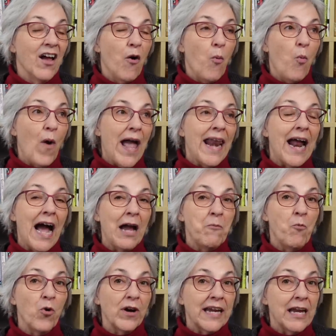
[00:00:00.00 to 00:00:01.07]
when I'm
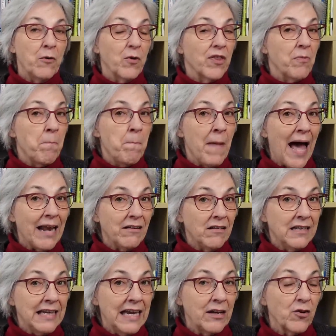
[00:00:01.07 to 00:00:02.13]
working with metal
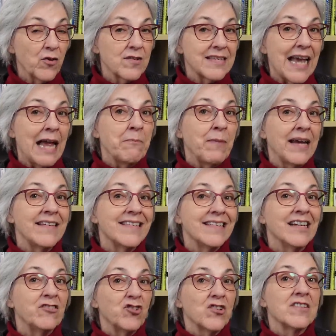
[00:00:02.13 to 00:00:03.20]
needles and my
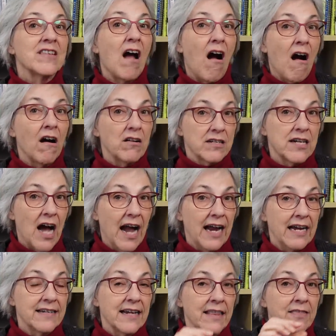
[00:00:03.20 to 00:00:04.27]
stitches are
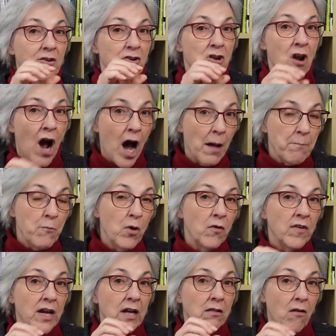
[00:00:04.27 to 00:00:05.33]
tight and they're not
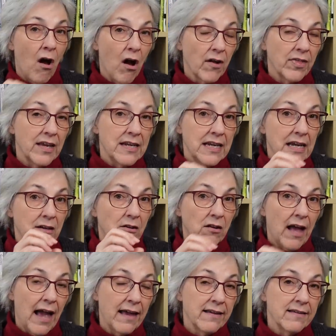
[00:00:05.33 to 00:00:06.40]
moving along the needle
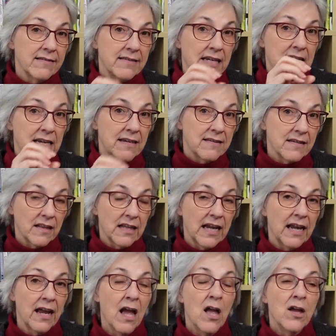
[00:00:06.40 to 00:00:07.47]
as
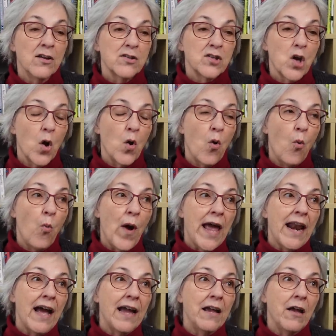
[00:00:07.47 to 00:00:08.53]
easily. So
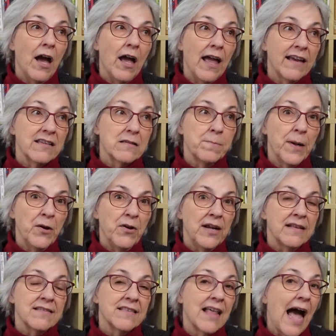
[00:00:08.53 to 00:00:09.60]
when I
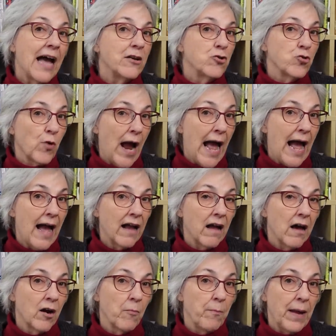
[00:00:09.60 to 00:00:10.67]
experience that drag
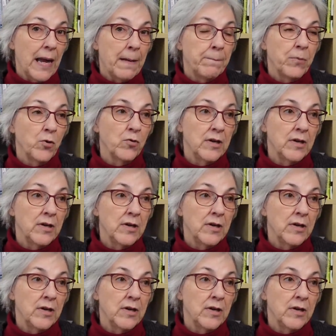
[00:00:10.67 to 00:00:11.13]
on a bamboo